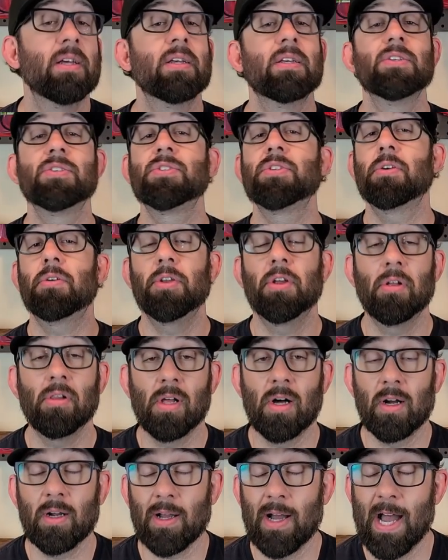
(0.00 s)
Still no
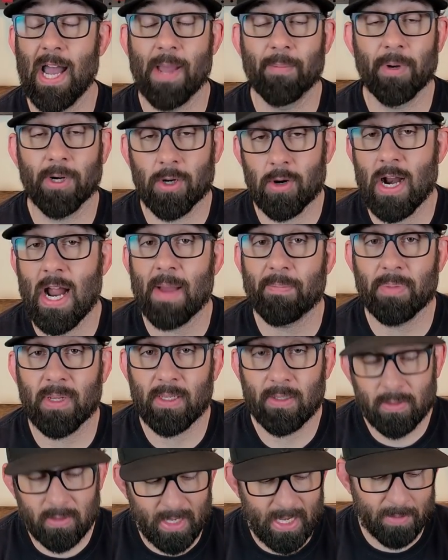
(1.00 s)
luck. I am a crappy
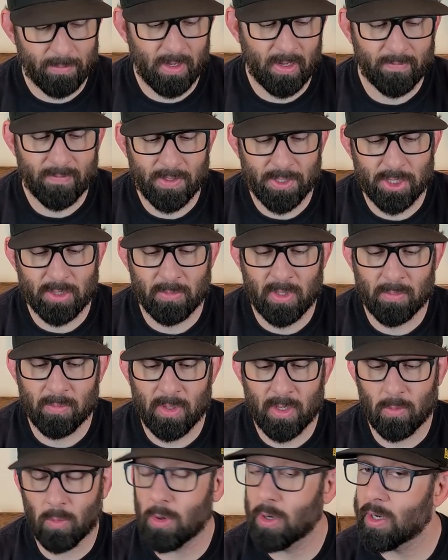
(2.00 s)
glide bait fisherman,
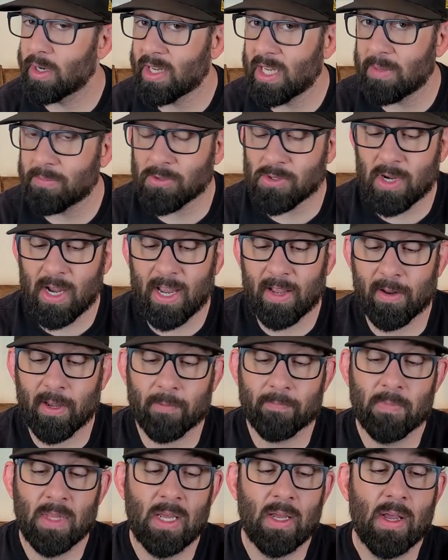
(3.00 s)
but we're going to keep trying
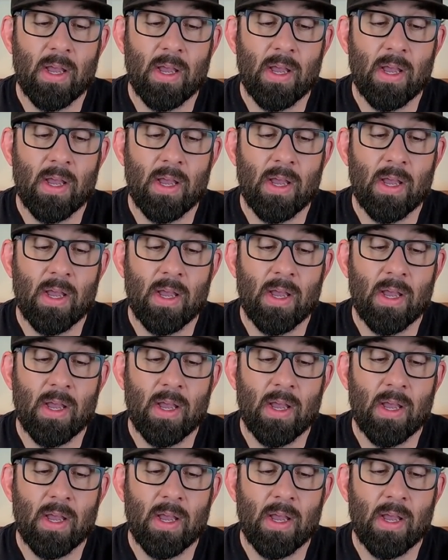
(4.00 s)
it.